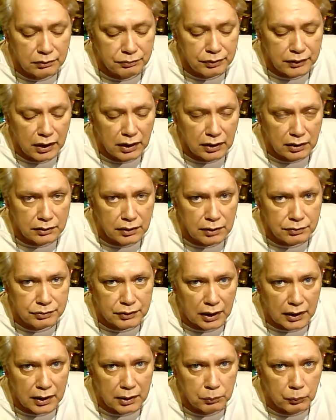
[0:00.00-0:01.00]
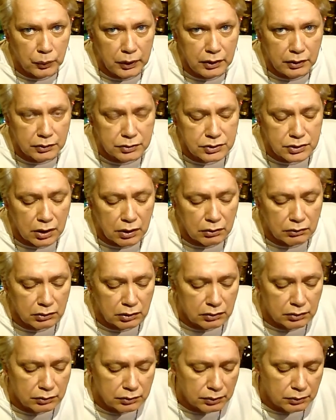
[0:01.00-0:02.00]
get enough time, week or so, you
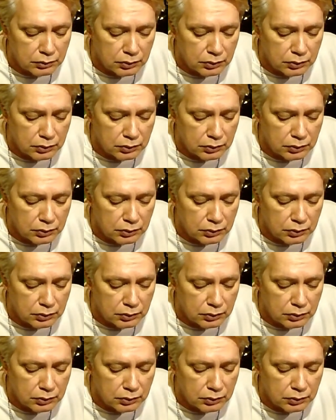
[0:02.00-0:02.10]
know,